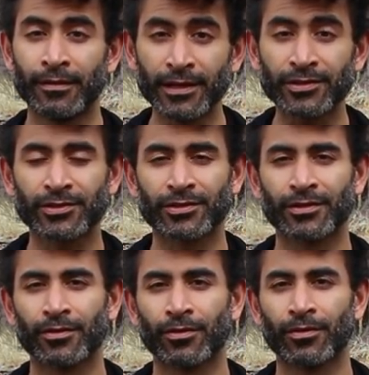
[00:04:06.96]
This
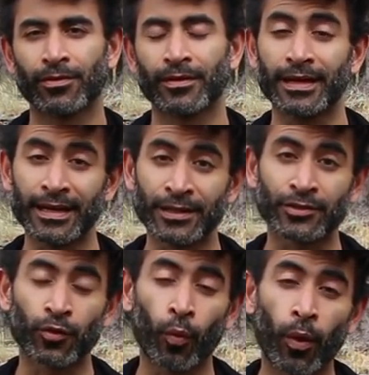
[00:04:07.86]

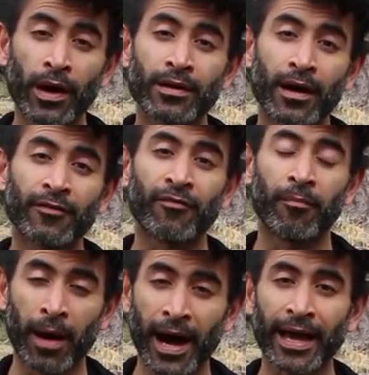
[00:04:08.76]
is one of
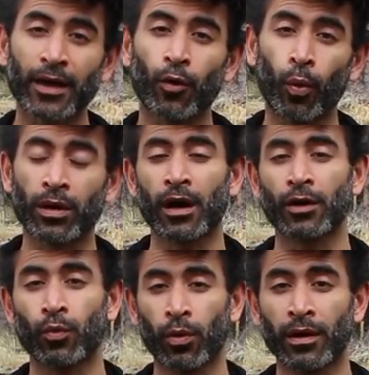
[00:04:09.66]
my one
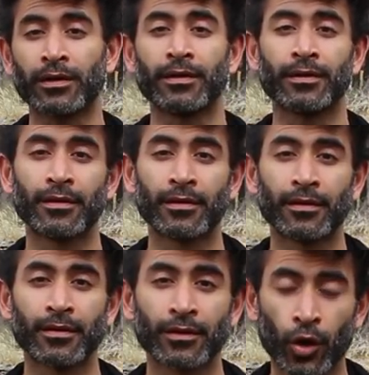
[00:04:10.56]
on one
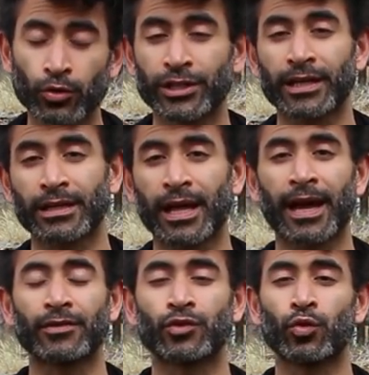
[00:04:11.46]
coaching
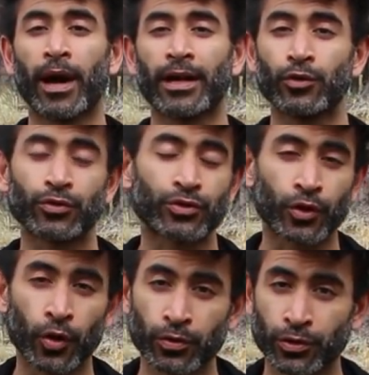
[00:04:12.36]
clients who I used to
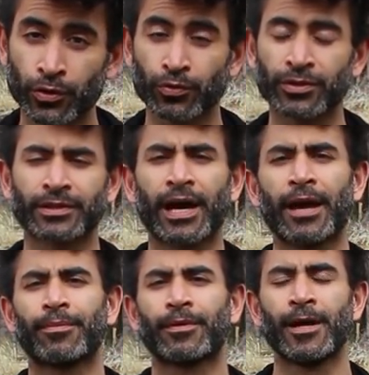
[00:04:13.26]
coach through
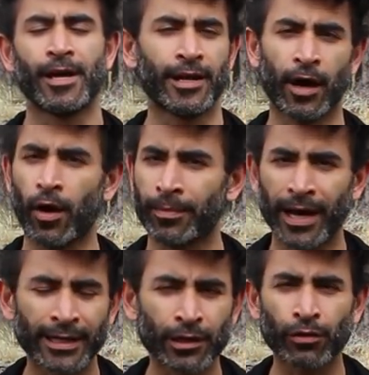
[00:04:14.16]
Skype. Now, I'm
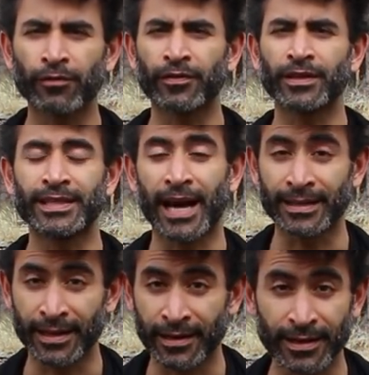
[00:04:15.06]
not going to reveal the
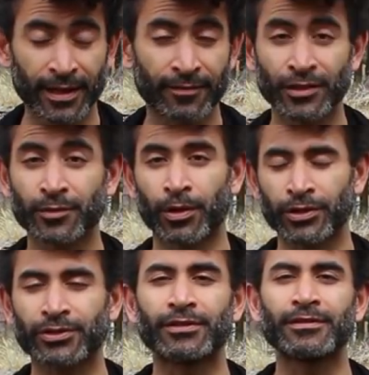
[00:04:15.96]
identity of this
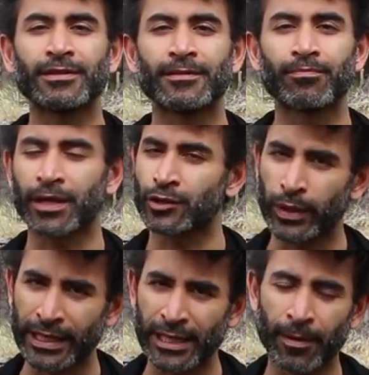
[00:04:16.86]
person because
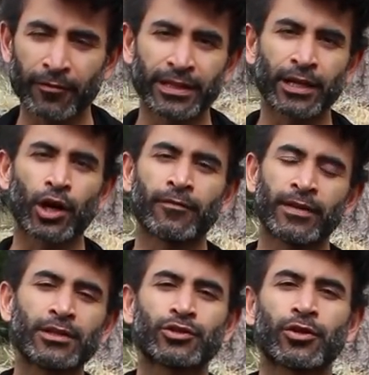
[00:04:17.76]
we keep everything
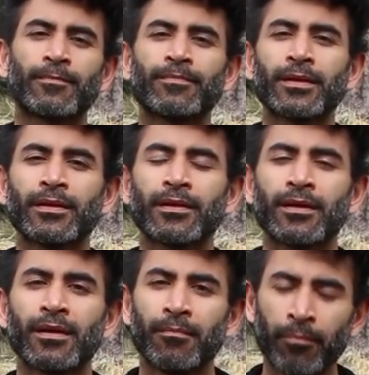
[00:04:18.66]
confidential
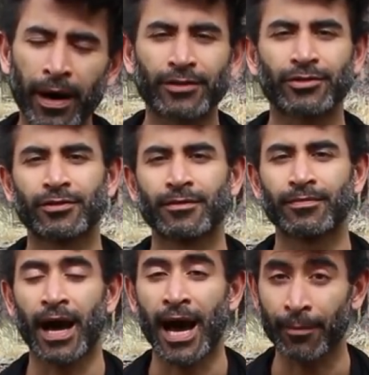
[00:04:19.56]
but
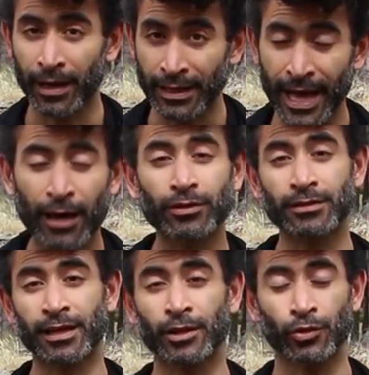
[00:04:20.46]
I am allowed to
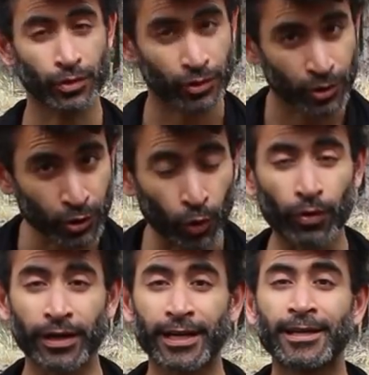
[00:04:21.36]
tell you the
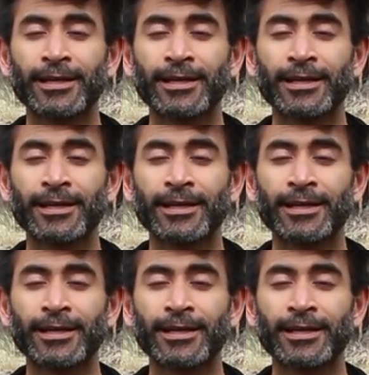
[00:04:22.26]
story